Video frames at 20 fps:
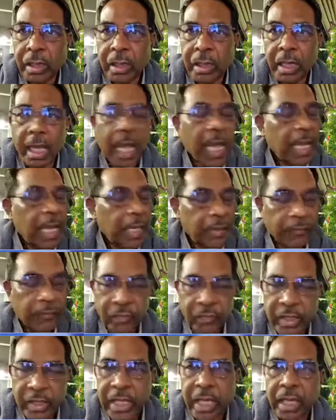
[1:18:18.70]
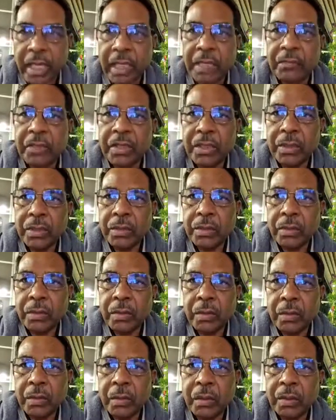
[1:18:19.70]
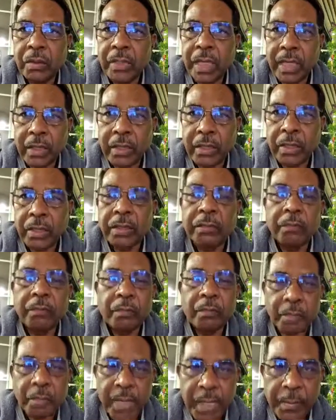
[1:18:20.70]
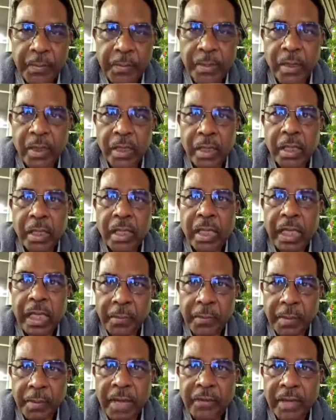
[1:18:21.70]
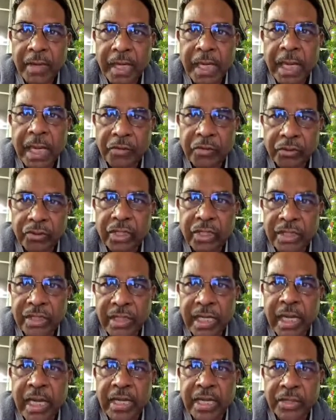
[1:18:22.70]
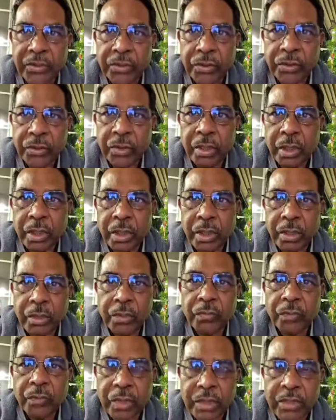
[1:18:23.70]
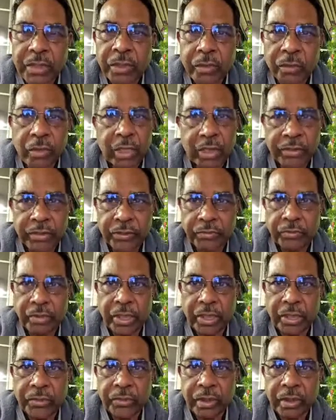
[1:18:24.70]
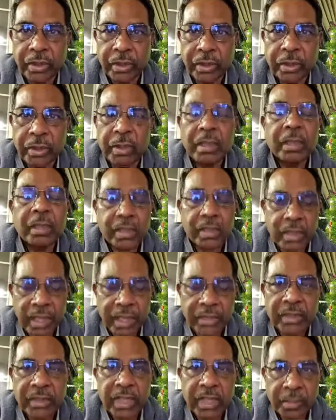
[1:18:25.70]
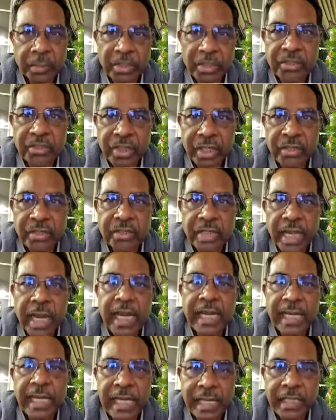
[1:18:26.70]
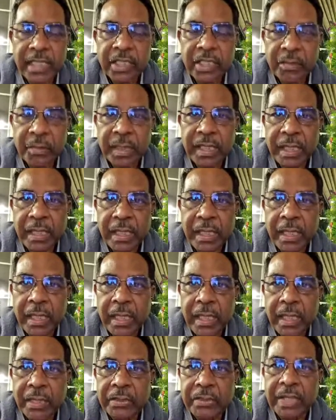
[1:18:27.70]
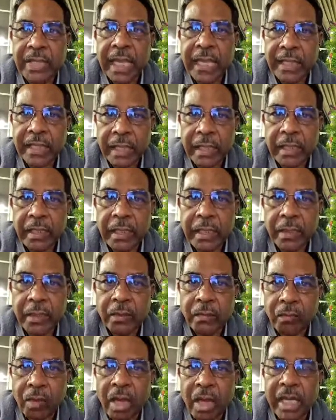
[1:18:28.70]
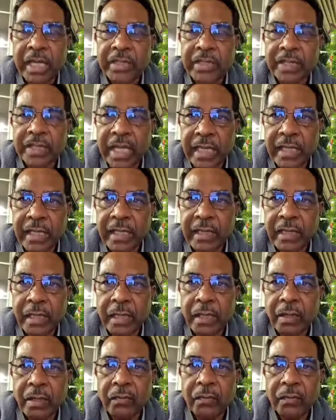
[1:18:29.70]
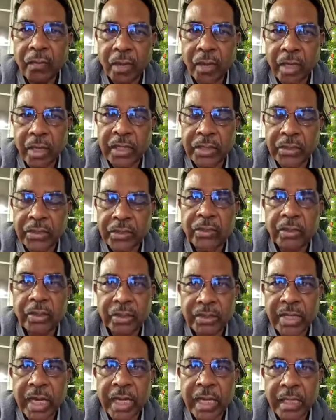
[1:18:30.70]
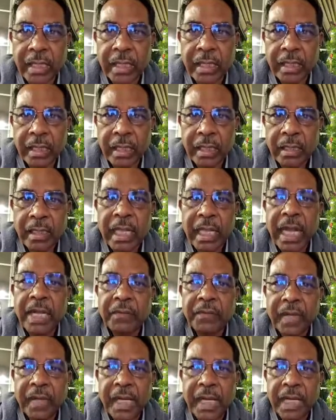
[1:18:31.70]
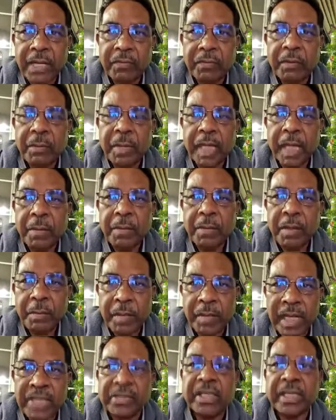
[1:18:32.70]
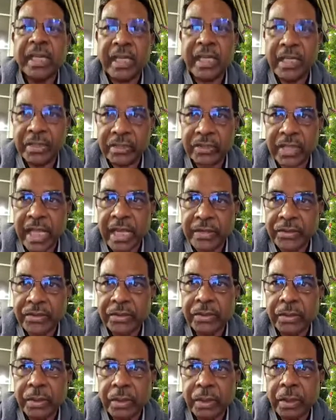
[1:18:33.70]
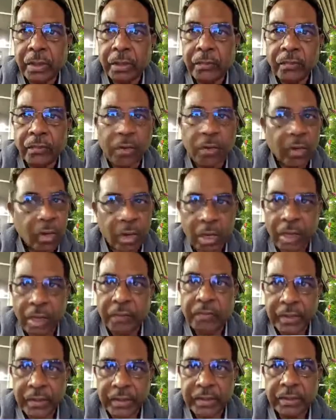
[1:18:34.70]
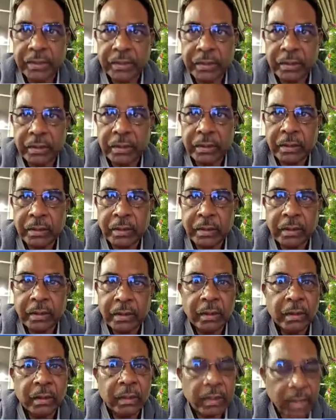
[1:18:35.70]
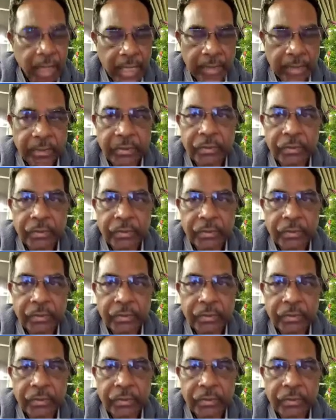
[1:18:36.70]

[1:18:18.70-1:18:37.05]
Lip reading: I fully agree with you that people in power have to change their attitude towards college education. Yes, it must change, and let this be the siren, warning siren for this to start. That way, it will become a blessing in disguise for all of us. Thank you.